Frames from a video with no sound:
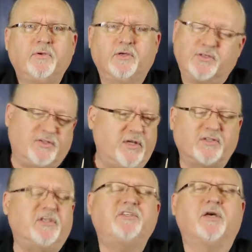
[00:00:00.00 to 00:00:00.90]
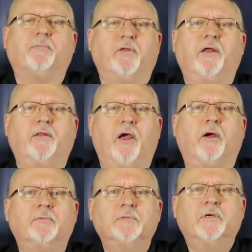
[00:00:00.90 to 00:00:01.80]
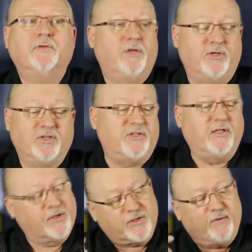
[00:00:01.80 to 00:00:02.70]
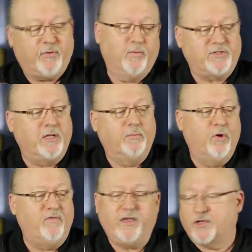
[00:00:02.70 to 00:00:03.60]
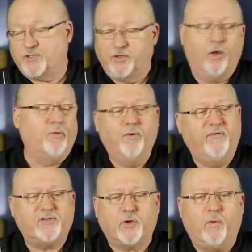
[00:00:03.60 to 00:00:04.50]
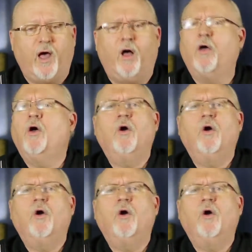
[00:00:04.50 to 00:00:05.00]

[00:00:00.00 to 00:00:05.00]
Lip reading: Because you still see something in there. Did you see the stuff that was in the movie because you know the movie so well?